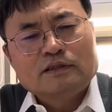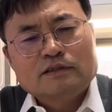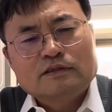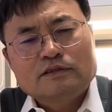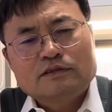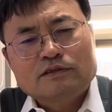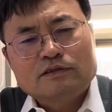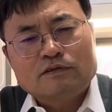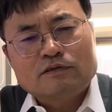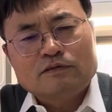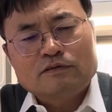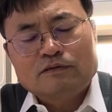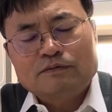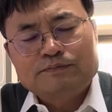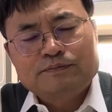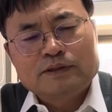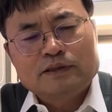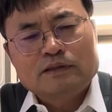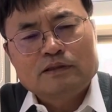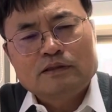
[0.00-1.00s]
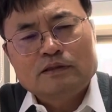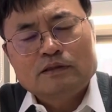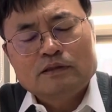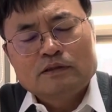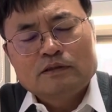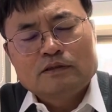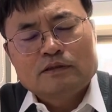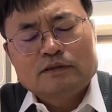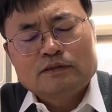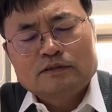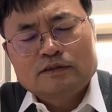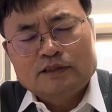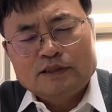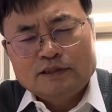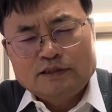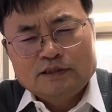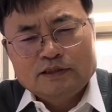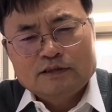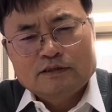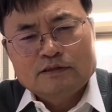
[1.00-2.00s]
So but
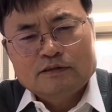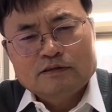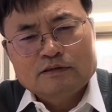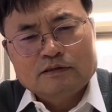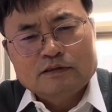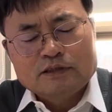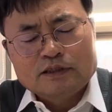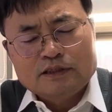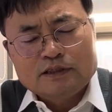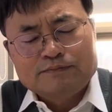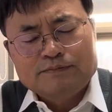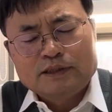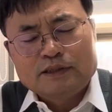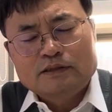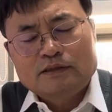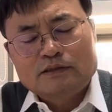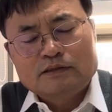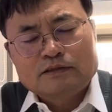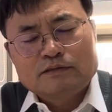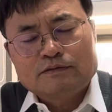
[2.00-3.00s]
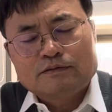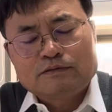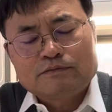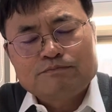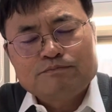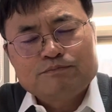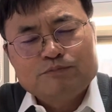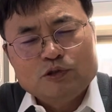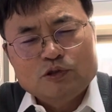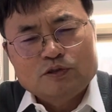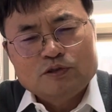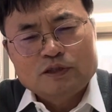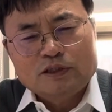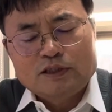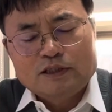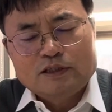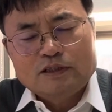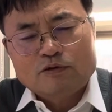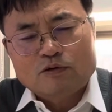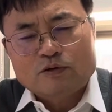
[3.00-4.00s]
such agreement
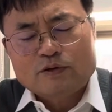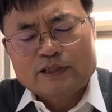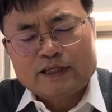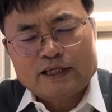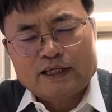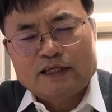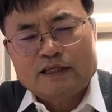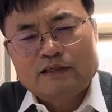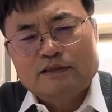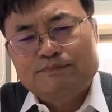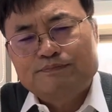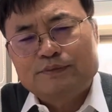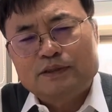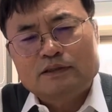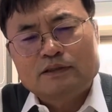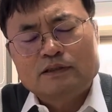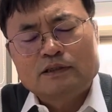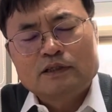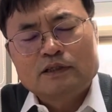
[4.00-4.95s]
mutually okay, but